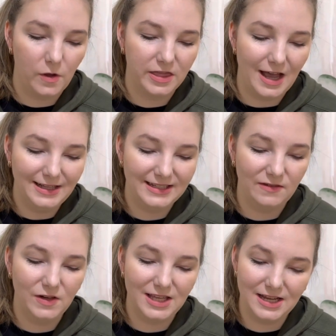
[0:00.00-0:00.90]
that's
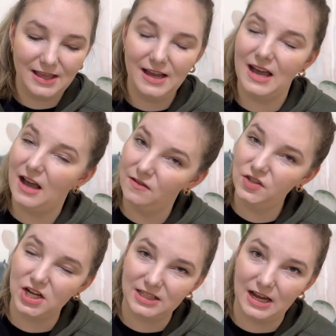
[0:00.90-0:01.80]
everything that I have
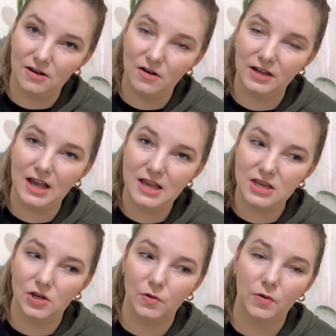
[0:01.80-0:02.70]
checked out on
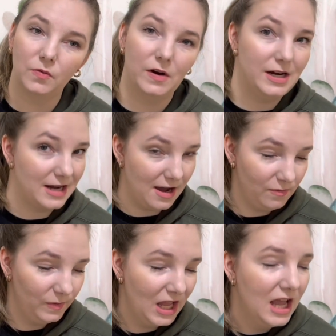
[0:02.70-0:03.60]
KU right now.
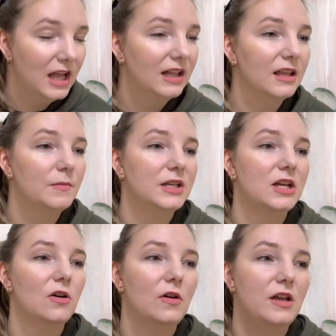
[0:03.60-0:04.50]
Let me
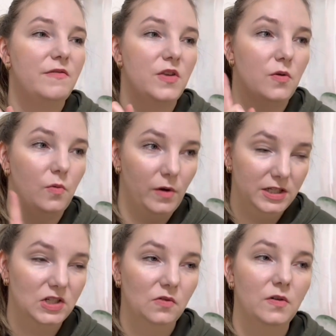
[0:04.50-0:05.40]
know if you
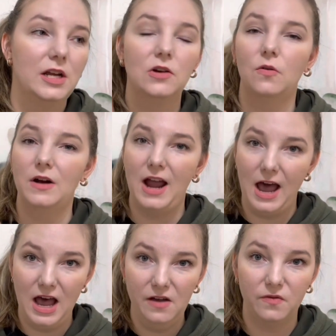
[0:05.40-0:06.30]
want to read or
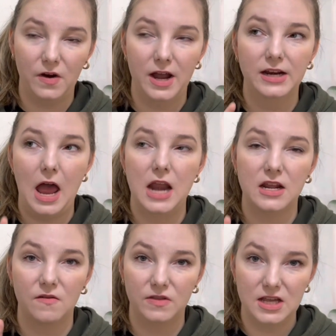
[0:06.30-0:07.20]
have read
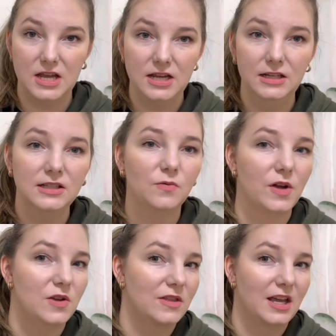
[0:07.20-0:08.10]
any of these,
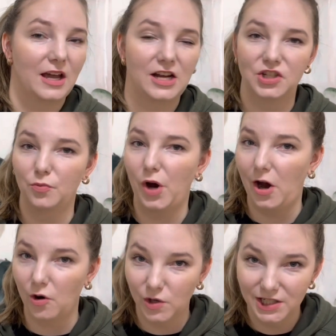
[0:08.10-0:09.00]
what you think I should
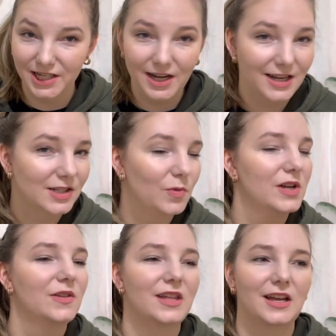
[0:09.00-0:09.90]
prioritize, what
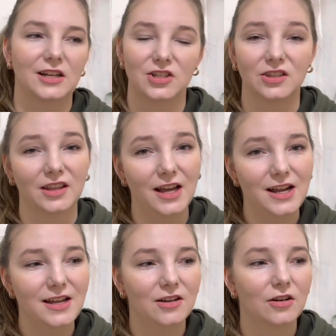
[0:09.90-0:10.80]
you think I should
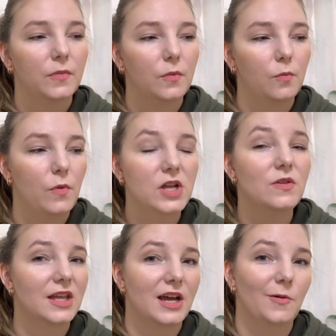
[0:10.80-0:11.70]
like, what you
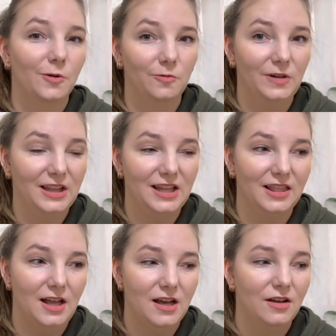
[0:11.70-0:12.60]
think I will really
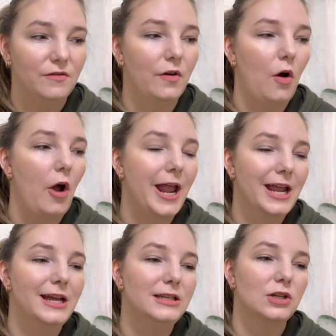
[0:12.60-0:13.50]
love,
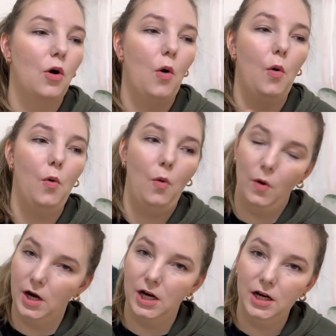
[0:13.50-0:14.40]
and
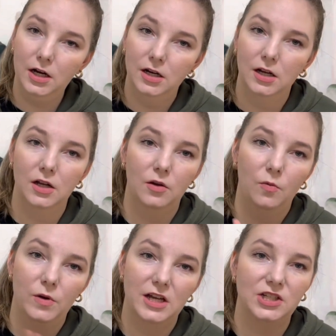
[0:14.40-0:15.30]
or
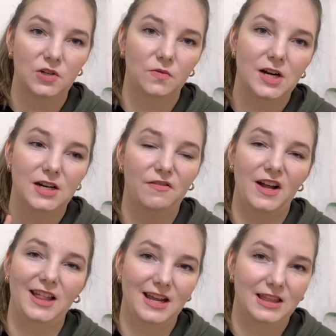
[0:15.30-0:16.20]
what I should read if I
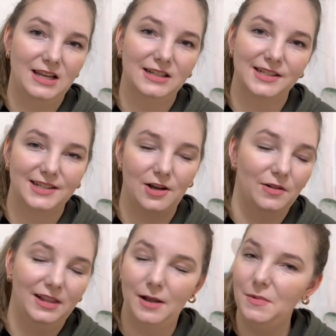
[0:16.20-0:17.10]
like these. So
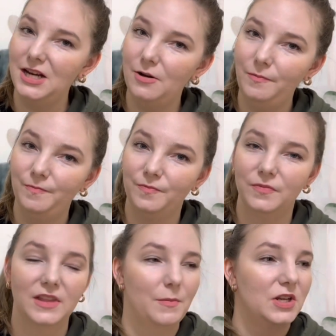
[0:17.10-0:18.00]
let me know.
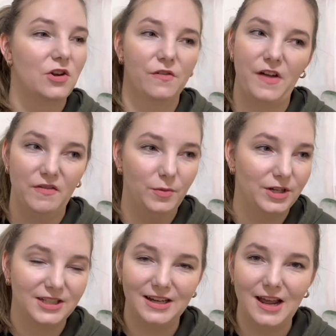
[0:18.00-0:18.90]
Let me know your favorite
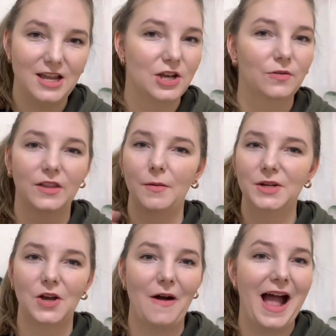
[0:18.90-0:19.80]
books on KU. Let me
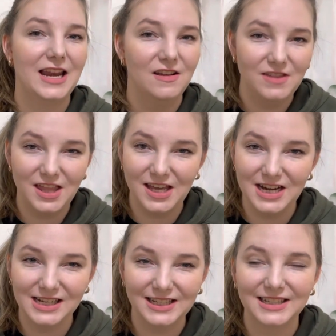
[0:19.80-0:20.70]
know any of the
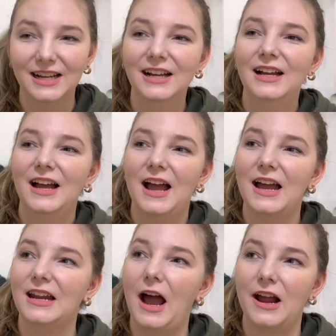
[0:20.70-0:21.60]
things.
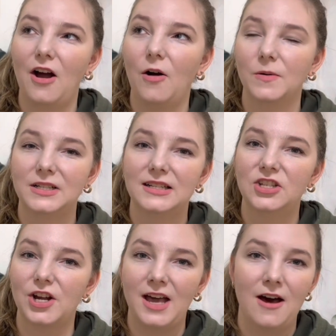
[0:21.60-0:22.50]
And I always
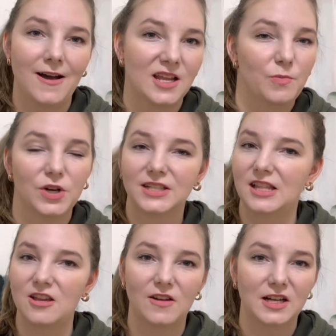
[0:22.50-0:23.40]
check out any books
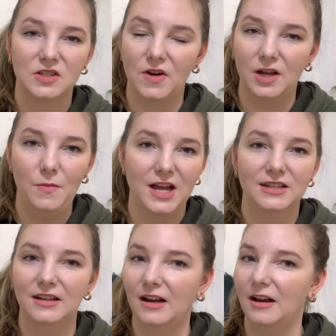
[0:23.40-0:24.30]
that you guys
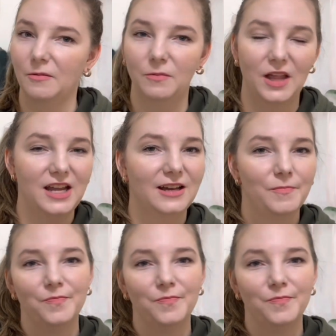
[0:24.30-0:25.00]
recommend. I'm like,